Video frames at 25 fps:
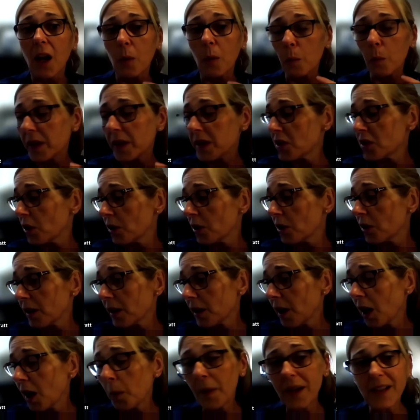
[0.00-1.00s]

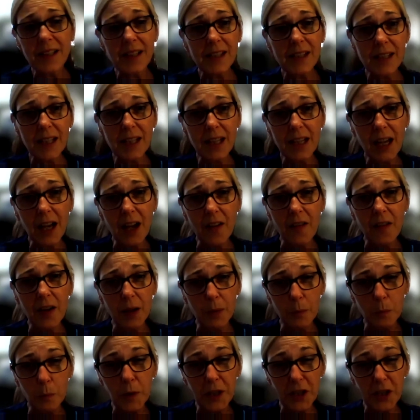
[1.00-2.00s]
I went to see her,
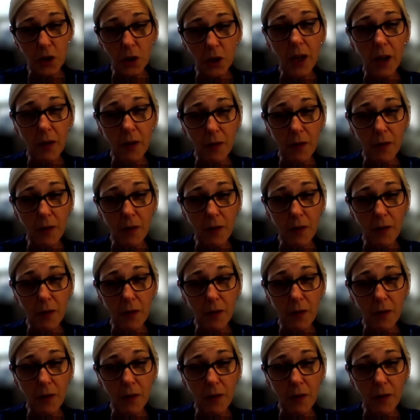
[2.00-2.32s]
and we took